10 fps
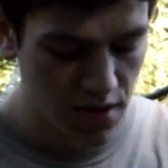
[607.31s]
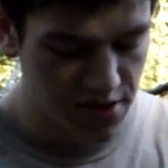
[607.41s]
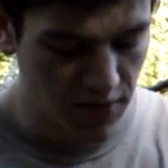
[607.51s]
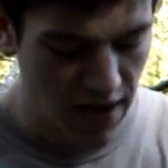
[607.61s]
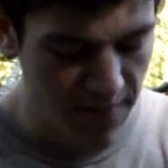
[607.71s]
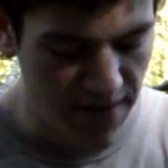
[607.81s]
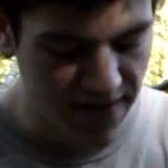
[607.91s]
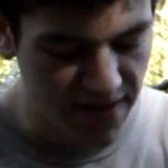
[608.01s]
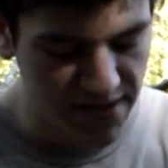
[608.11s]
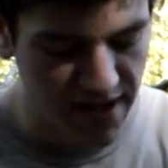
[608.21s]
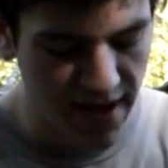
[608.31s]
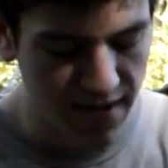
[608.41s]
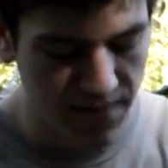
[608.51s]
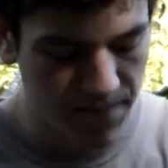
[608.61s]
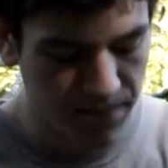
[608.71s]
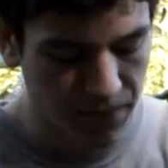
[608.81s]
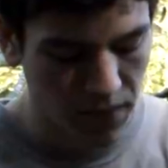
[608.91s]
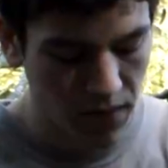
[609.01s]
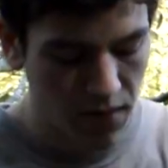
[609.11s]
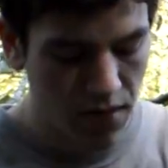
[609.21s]
So I made this kit
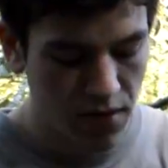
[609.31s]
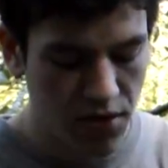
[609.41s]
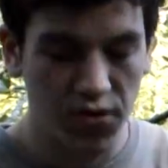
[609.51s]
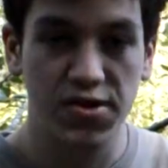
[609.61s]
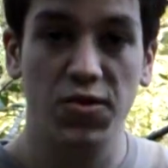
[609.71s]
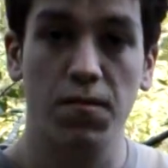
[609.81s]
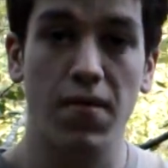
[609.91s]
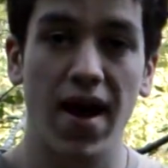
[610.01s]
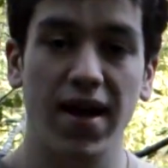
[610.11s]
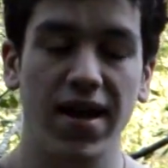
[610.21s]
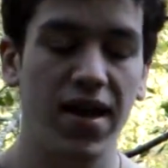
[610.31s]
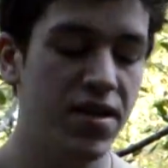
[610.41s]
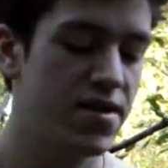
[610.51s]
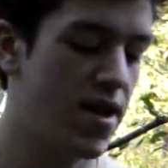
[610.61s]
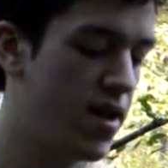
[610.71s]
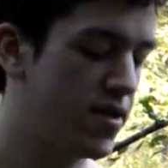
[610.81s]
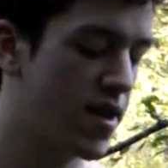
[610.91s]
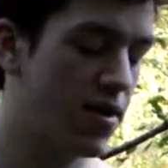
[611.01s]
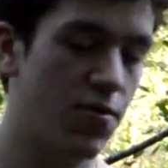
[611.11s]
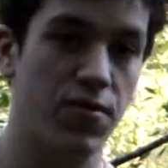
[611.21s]
to suit my needs, and it's
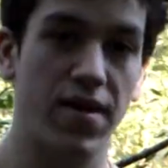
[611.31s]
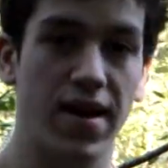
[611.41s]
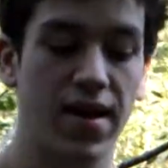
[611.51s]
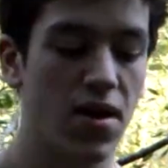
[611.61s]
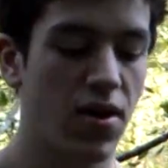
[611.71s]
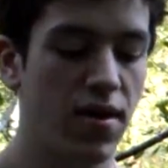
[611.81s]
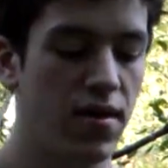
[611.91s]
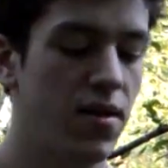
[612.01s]
kind of cool that I carry,